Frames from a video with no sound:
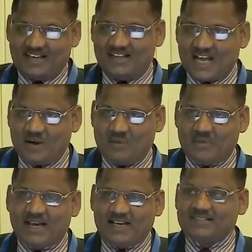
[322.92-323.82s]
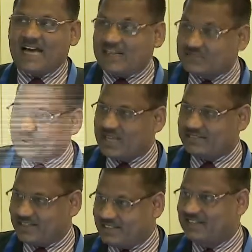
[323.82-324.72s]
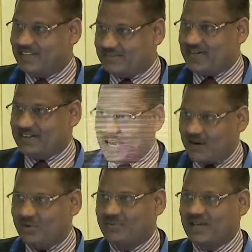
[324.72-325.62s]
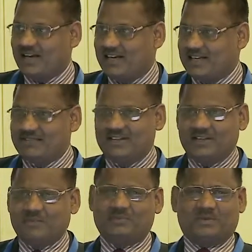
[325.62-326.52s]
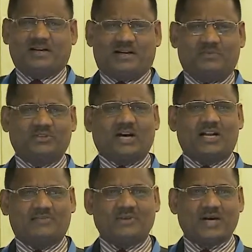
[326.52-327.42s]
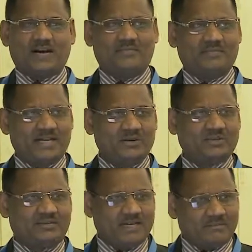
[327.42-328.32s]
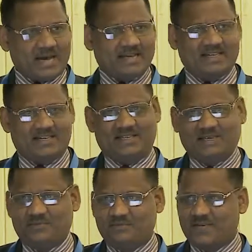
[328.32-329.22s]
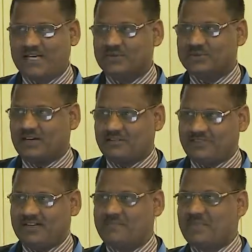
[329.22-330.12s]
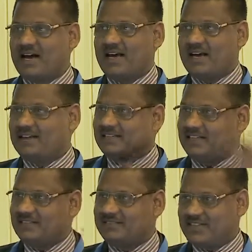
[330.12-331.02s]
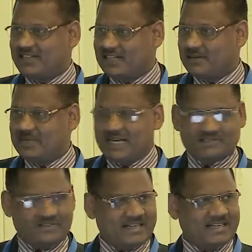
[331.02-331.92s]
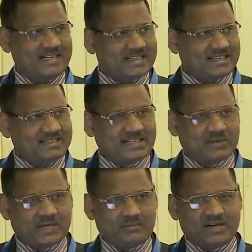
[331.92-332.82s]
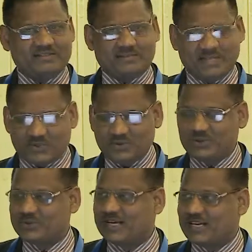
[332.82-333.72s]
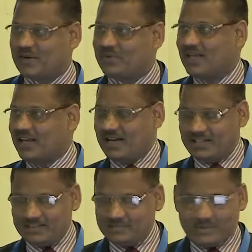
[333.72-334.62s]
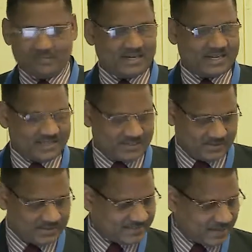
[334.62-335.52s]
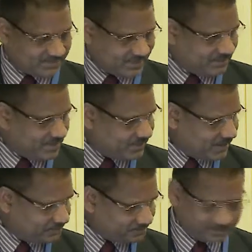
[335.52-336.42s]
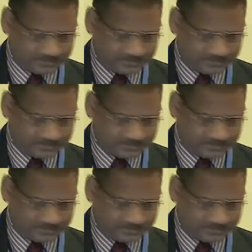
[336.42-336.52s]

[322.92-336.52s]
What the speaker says: in now mobile is as good as anything. In fact, now, given, almost all of you have made use of net banking, you have made use of IRCTC, income tax filing, anything that you can possibly do, you can now, these people like, the Samsung people,